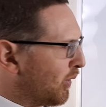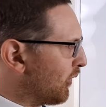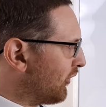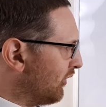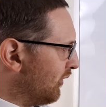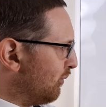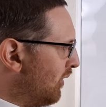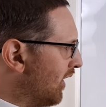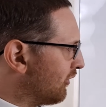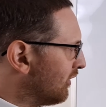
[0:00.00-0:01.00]
purses,
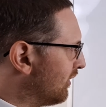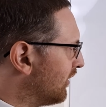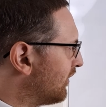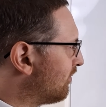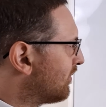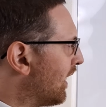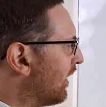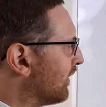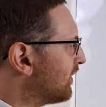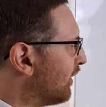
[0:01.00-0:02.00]
watches,
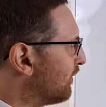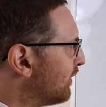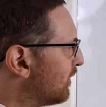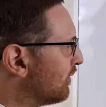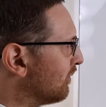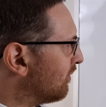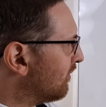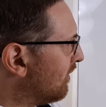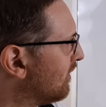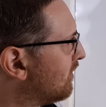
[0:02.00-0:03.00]
cell
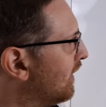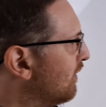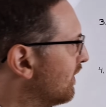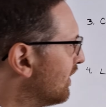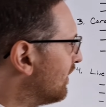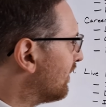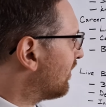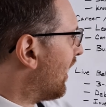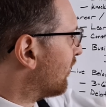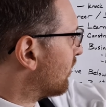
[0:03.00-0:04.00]
phones, TVs,
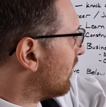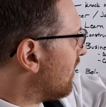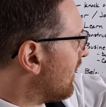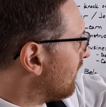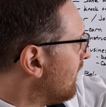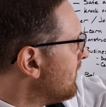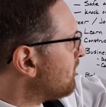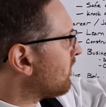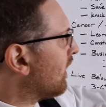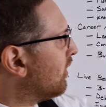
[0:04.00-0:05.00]
that sort of thing,
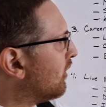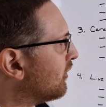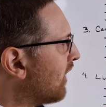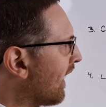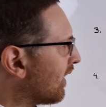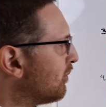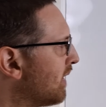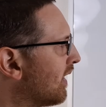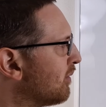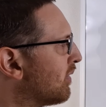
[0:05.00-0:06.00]
there's not going to
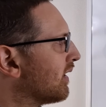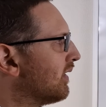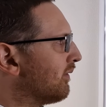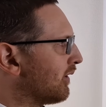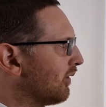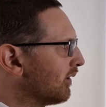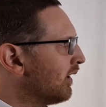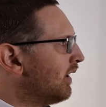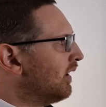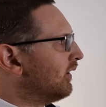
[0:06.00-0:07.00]
be any money left over.
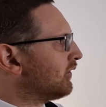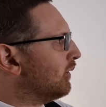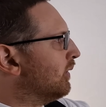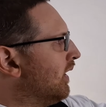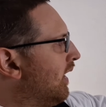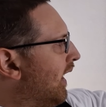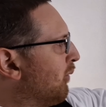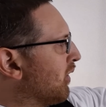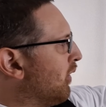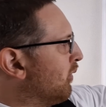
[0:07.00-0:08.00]
So I
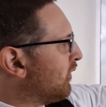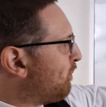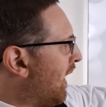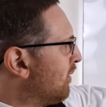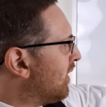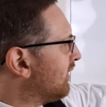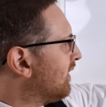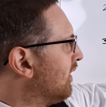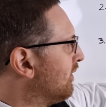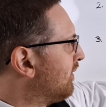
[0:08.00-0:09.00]
want to always pay
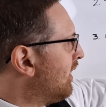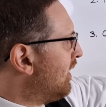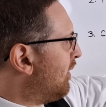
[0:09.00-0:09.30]
myself